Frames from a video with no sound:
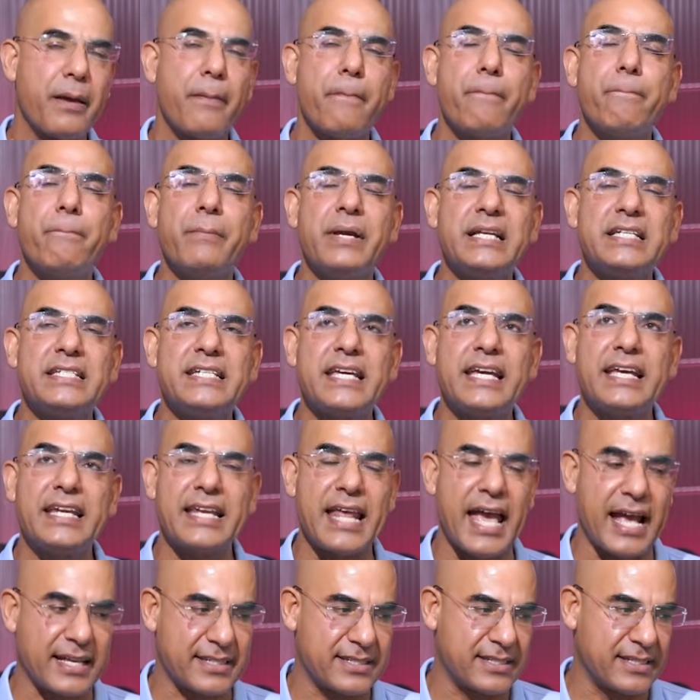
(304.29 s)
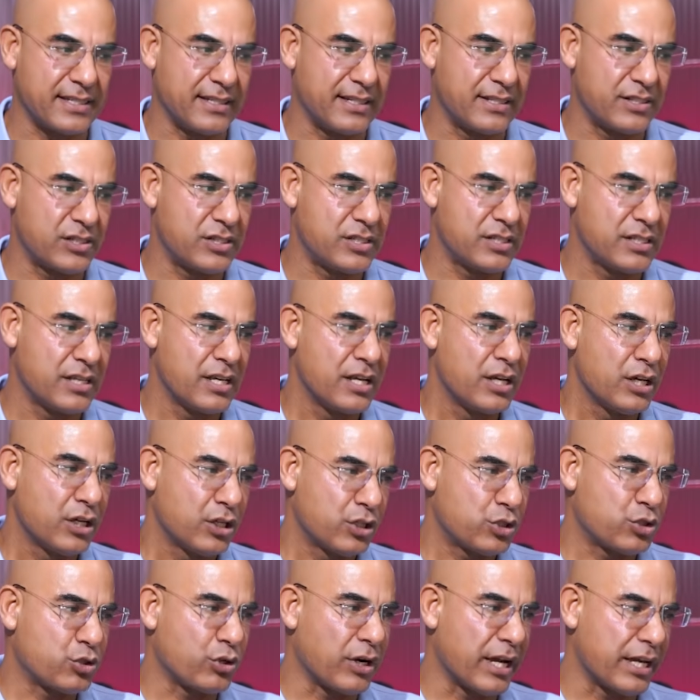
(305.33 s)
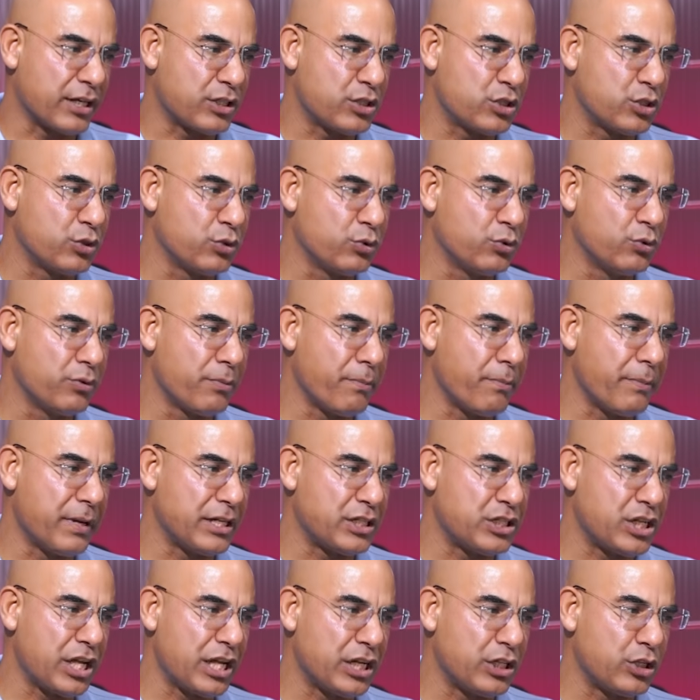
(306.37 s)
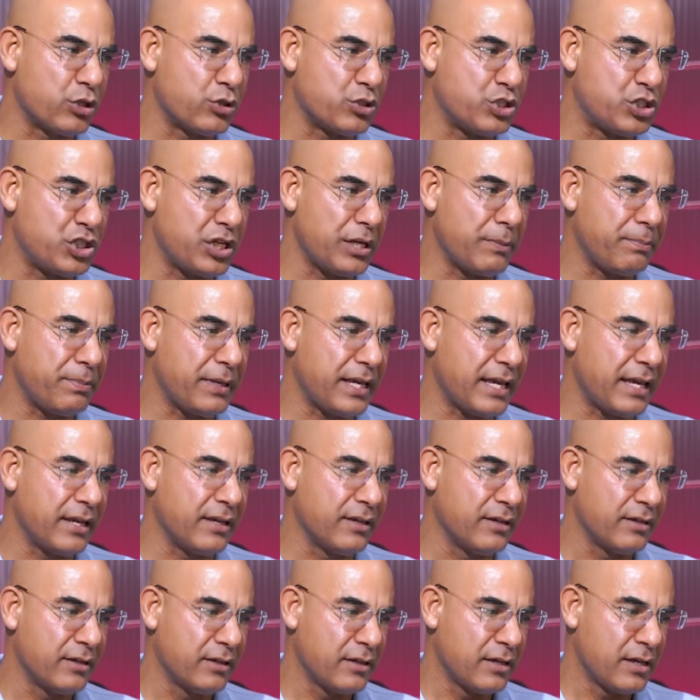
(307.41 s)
Maintain excellence. Try to maintain your GPA,